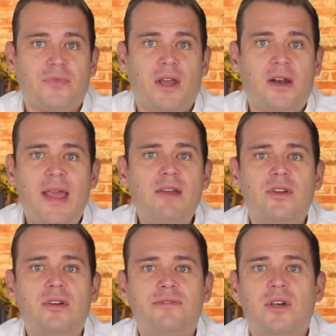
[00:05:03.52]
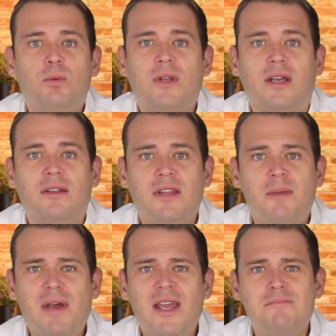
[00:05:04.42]
And how can I fight with that? They're
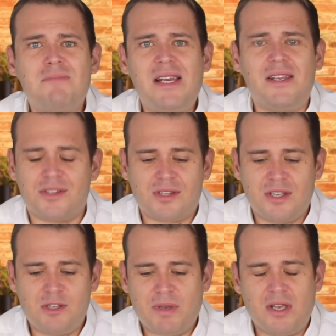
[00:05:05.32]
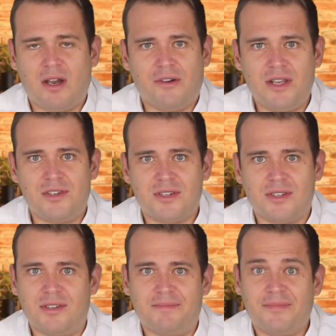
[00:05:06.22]
paying millions to these PR
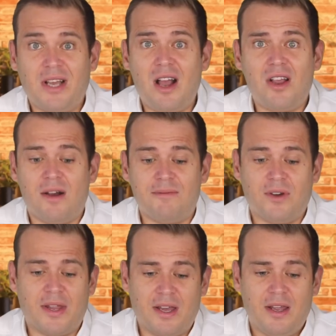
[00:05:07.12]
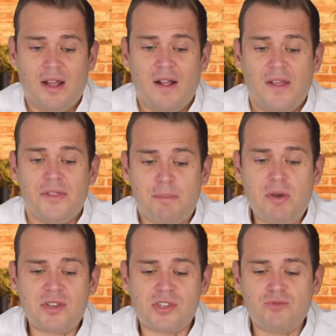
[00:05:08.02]
agencies. I can't fight that. The
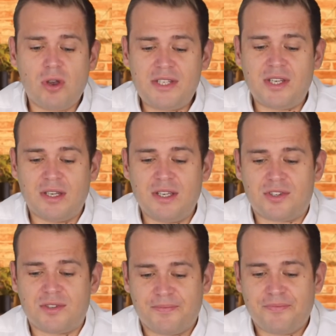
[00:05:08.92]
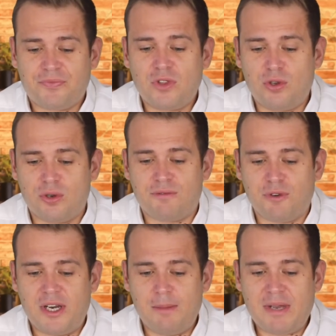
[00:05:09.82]
person writing this could have
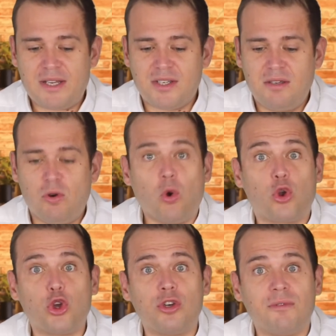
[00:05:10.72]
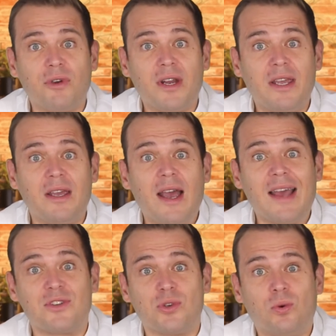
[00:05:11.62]
written it better or couldn't have written it
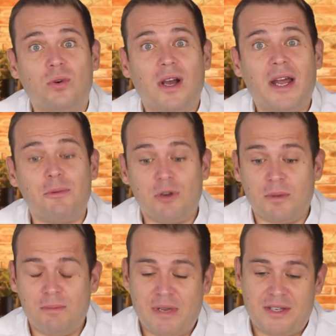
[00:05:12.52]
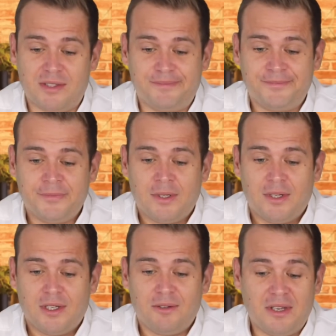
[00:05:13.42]
at all, and it would have been better.
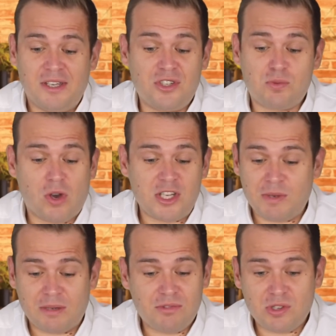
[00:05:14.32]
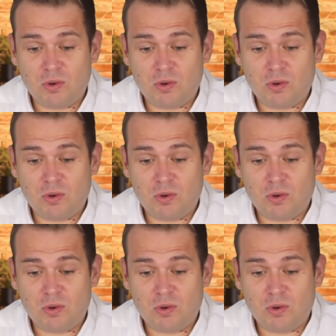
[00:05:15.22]
It just winds me up.